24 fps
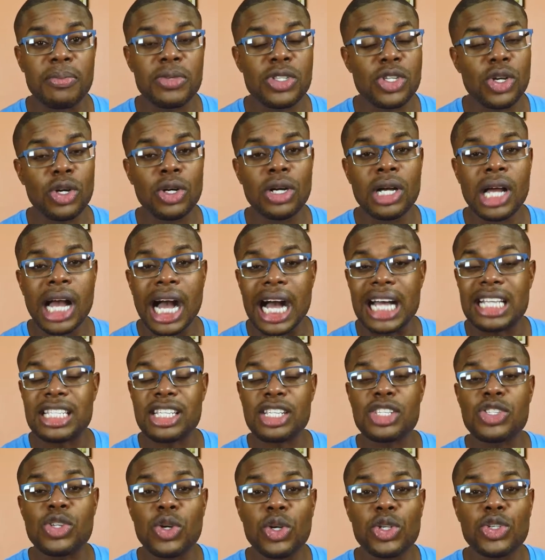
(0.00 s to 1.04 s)
So as a
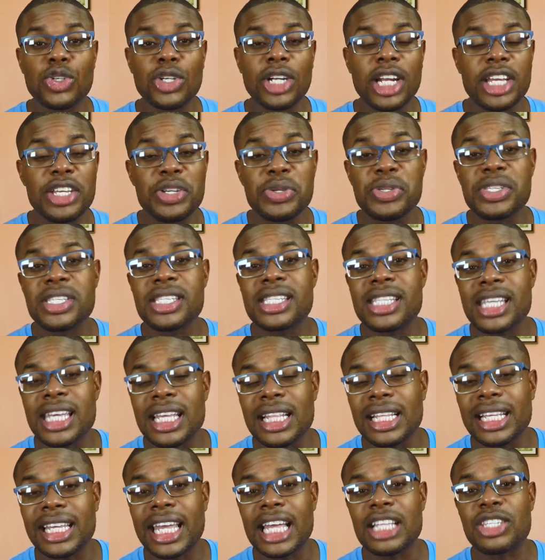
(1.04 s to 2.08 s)
sole trader, you
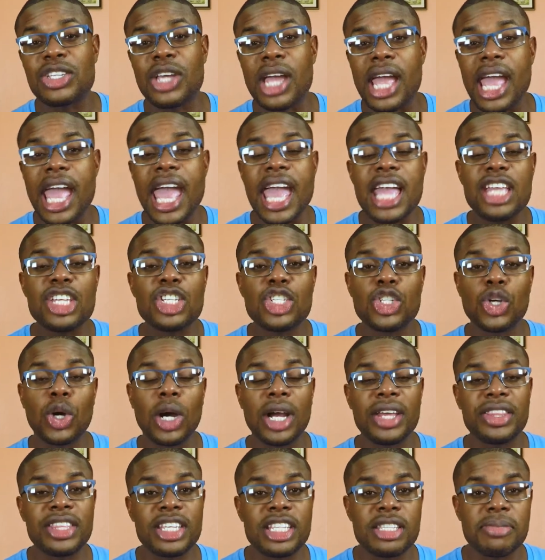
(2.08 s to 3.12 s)
still get to
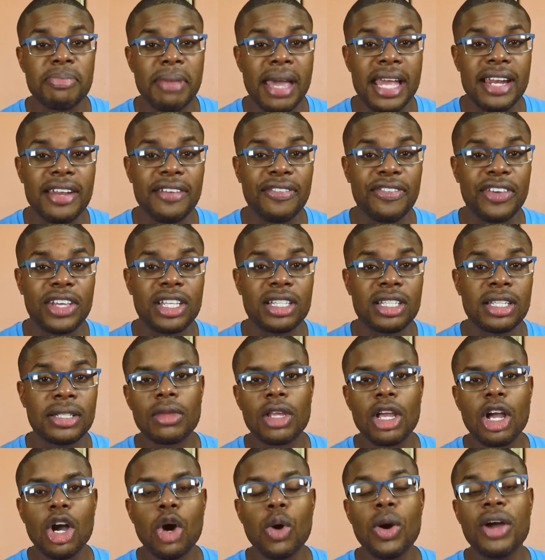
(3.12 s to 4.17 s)
enjoy this benefit.
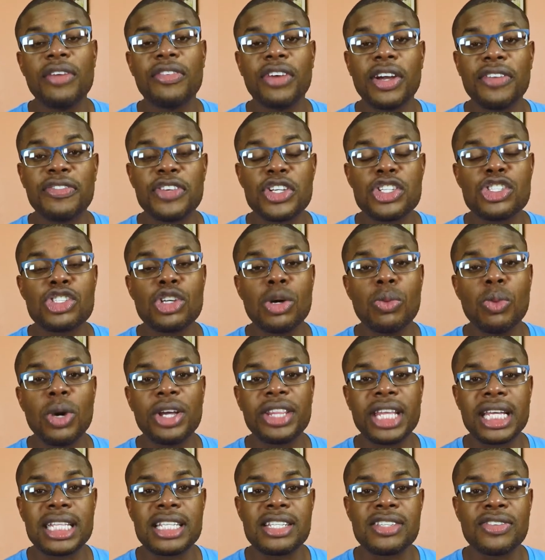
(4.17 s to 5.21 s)
However, if you're someone
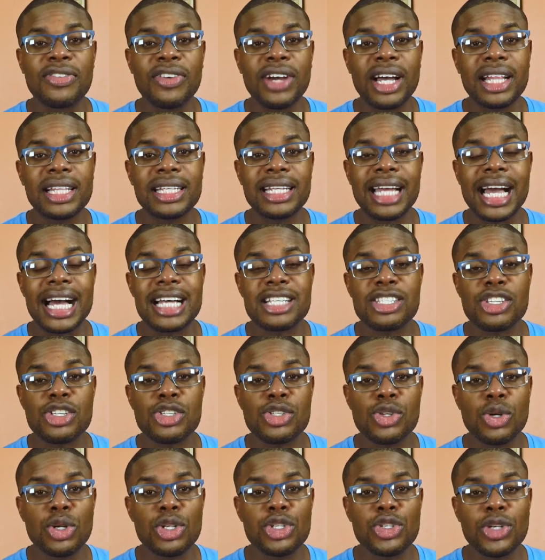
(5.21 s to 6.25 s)
that is filing as a
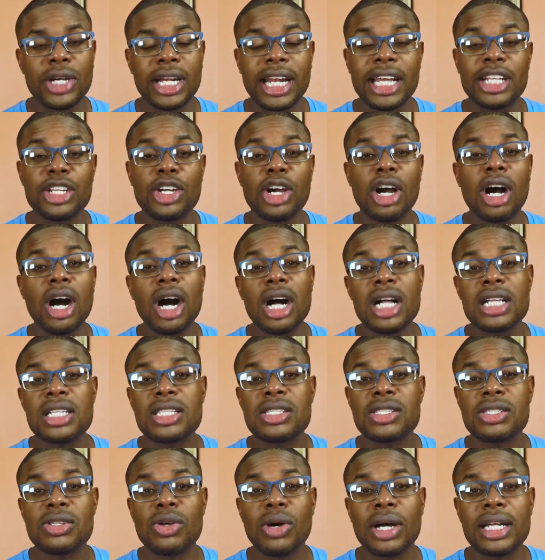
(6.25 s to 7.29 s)
sole trader and you're
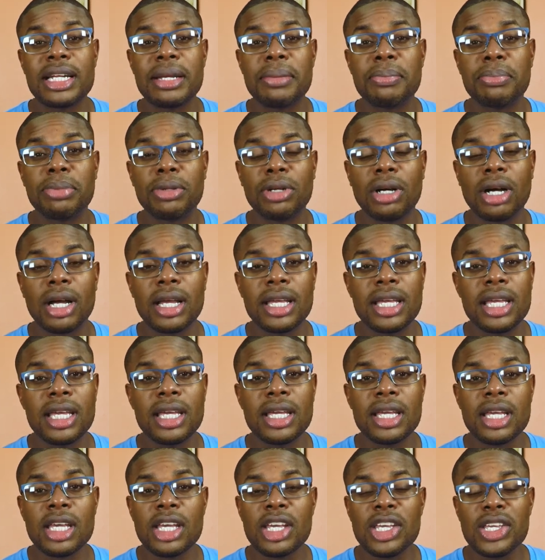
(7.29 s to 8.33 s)
also an
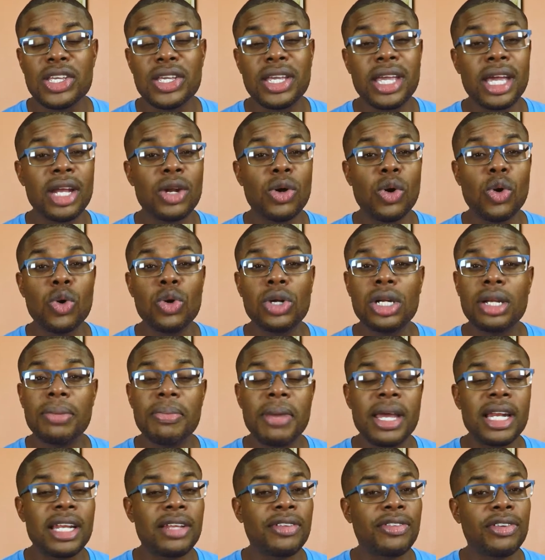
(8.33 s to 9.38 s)
employee, you can only
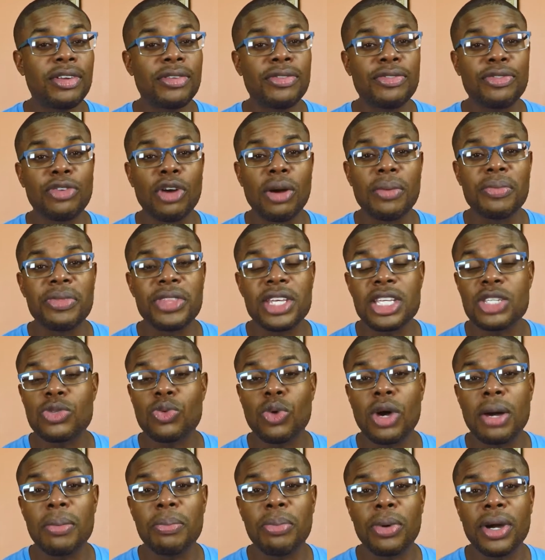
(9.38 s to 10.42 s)
benefit from this
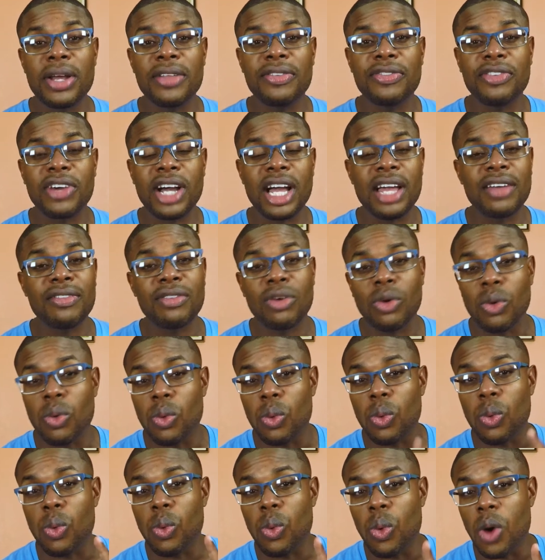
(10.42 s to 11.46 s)
1.5
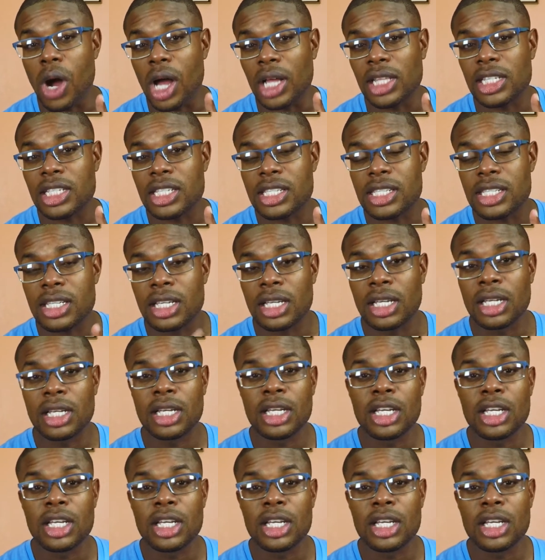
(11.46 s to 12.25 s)
once.